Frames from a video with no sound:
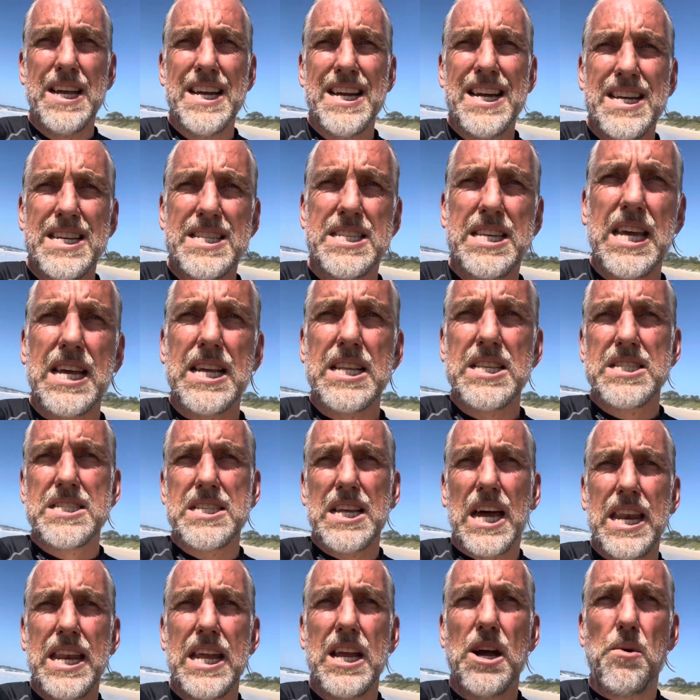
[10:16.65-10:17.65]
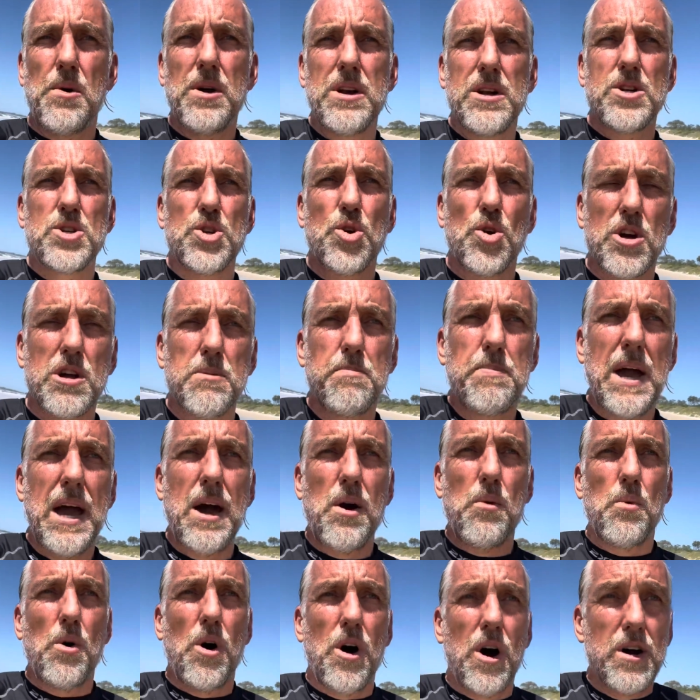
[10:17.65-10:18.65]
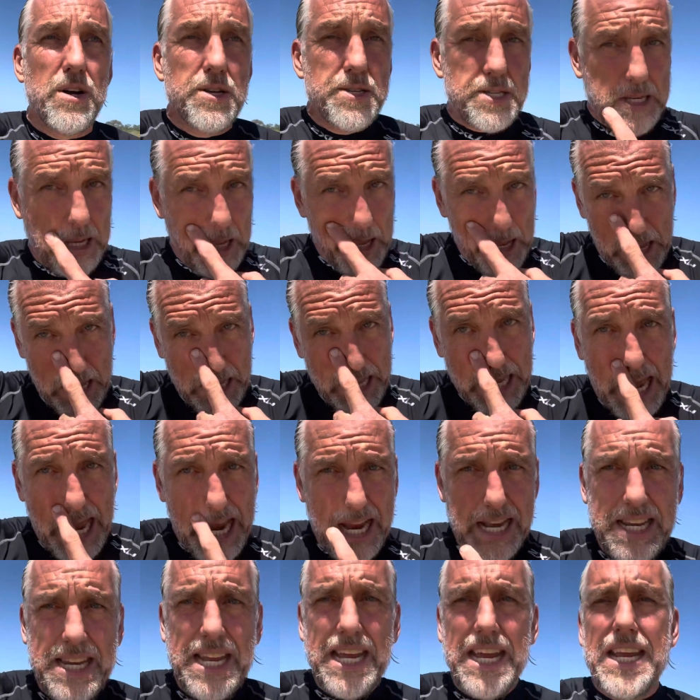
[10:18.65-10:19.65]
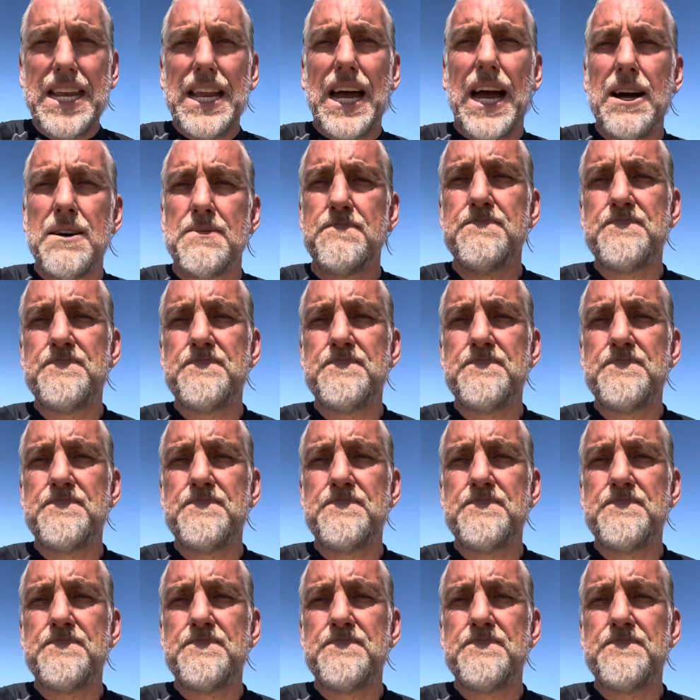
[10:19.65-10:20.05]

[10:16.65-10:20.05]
Second study I wanted to talk about was Candida,